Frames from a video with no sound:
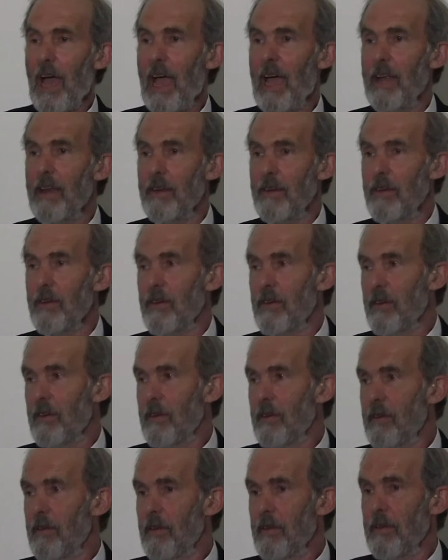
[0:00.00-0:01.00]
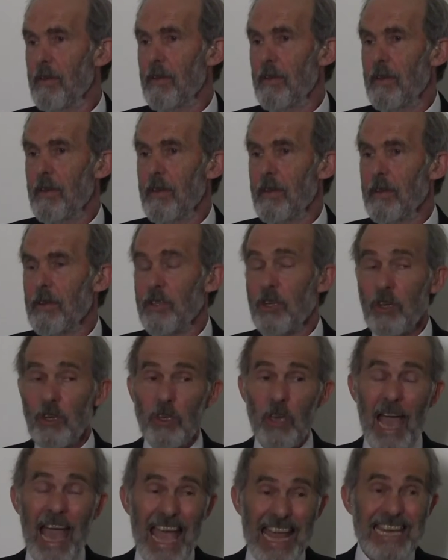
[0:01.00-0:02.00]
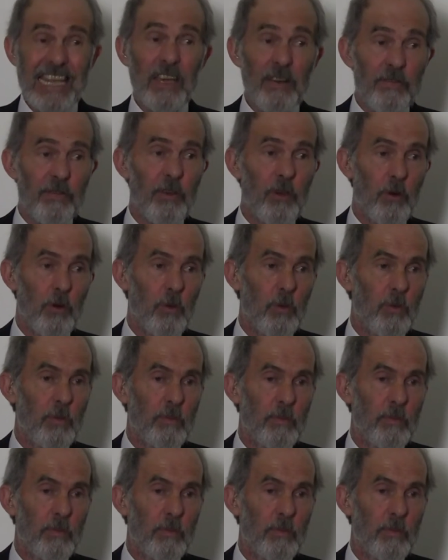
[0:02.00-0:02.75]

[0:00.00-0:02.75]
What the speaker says: end to any of you,